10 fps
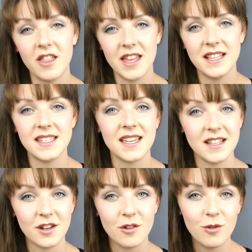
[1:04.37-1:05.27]

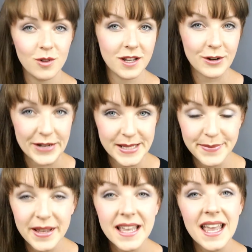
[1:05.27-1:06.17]
authentic and cool and
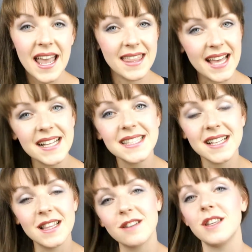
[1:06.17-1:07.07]
crisp. And
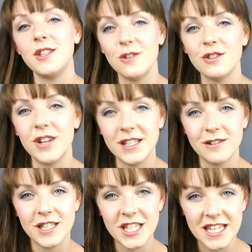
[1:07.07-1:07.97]
that's the look that you're
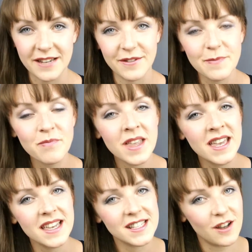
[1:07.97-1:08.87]
trying to achieve.
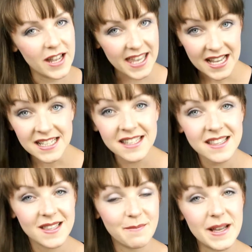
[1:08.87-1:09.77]
So
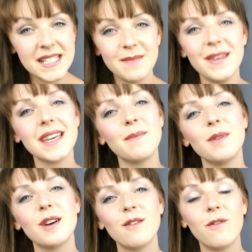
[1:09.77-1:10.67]
again, the best
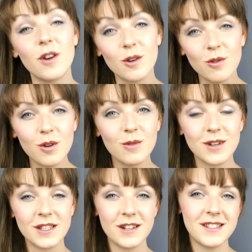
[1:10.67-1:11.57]
makeup look for
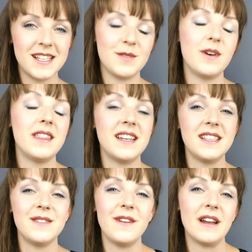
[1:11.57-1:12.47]
cool winters is one
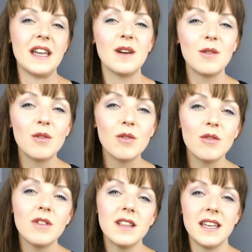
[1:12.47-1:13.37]
that is very
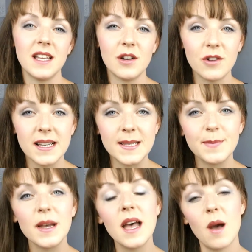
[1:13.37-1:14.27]
cool and
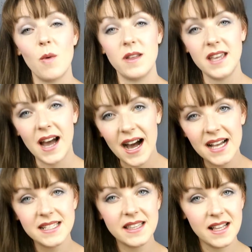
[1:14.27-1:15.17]
crisp, where the
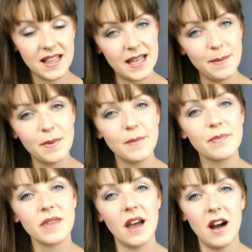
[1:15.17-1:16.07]
eyes and the lip
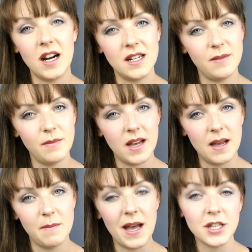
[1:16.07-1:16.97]
are
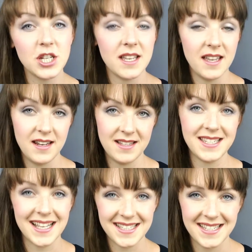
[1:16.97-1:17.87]
matching in
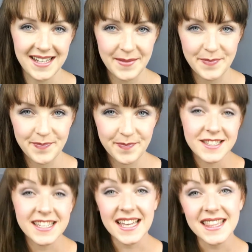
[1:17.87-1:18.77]
intensity.
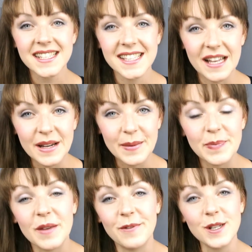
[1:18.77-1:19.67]
To get this
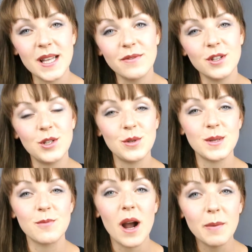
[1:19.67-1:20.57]
look, you first have to
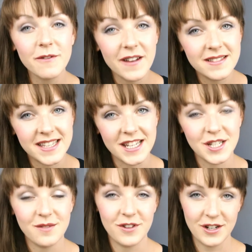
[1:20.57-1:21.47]
choose a proper
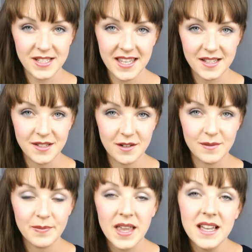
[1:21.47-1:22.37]
foundation for your skin
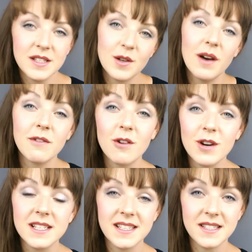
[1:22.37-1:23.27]
tone. So of
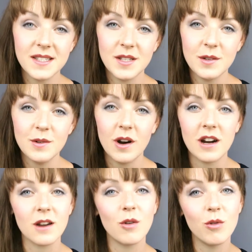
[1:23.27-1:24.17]
course, since you
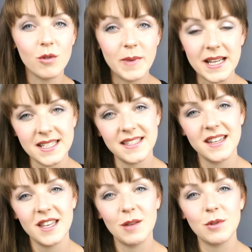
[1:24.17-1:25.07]
are cool
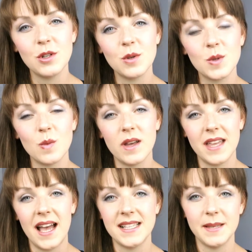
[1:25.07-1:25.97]
based, you would choose
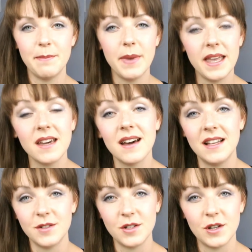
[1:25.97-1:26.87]
one that has a pink
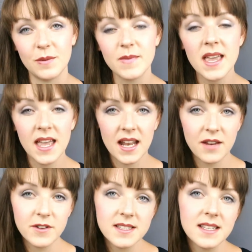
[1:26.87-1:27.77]
undertone.
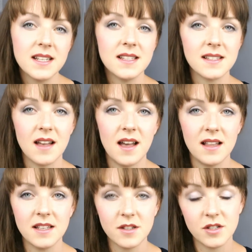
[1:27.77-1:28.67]
And if your skin is
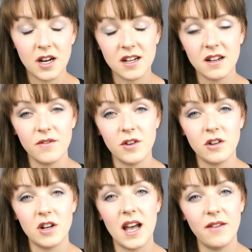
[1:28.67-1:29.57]
a little dark, if
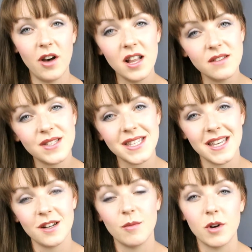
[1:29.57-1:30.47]
you have olive
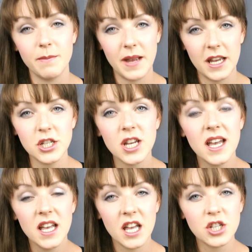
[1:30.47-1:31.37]
skin or more beige,
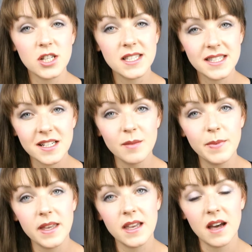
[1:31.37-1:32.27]
it should
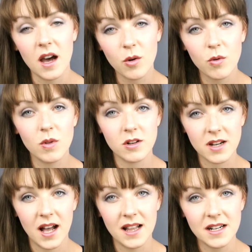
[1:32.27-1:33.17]
still be a
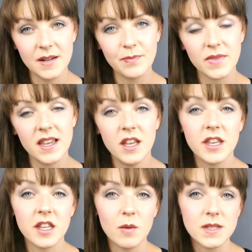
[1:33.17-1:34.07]
cooler color.
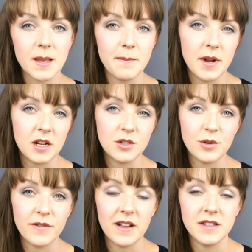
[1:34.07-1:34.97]
You can always compare it
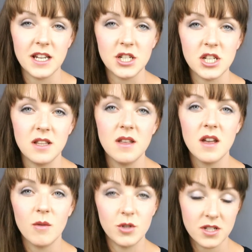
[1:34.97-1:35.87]
to a
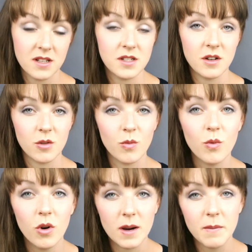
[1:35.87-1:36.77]
foundation which is considered
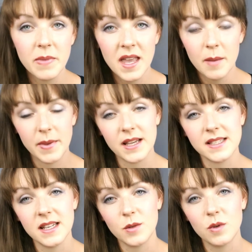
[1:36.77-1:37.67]
warm,
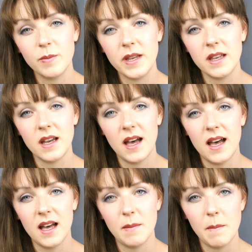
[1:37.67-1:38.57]
because it would
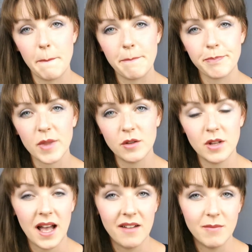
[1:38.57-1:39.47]

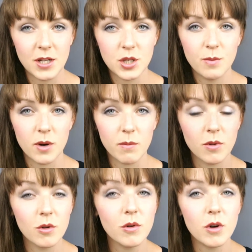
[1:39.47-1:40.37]
have much more
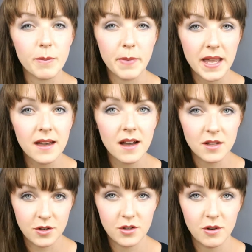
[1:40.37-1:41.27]
blue or pink
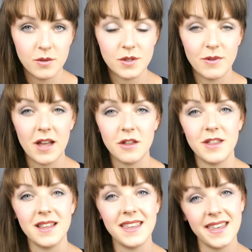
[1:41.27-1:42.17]
undertones
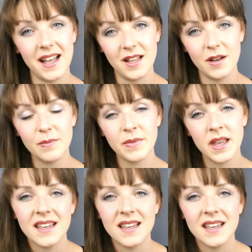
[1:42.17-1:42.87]
rather than yellow.